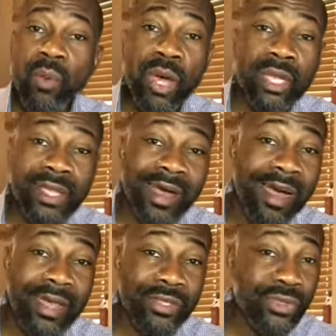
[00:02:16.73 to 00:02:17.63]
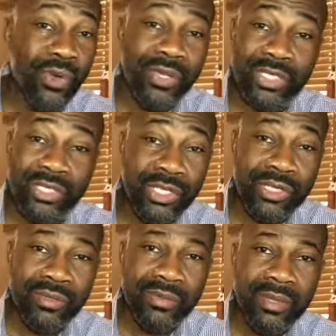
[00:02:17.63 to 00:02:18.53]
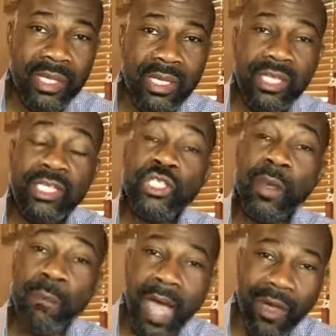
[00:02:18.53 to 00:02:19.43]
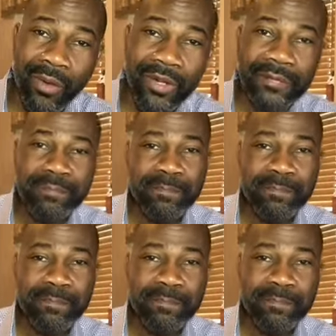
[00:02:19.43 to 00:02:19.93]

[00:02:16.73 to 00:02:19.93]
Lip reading: what God is going to do tomorrow.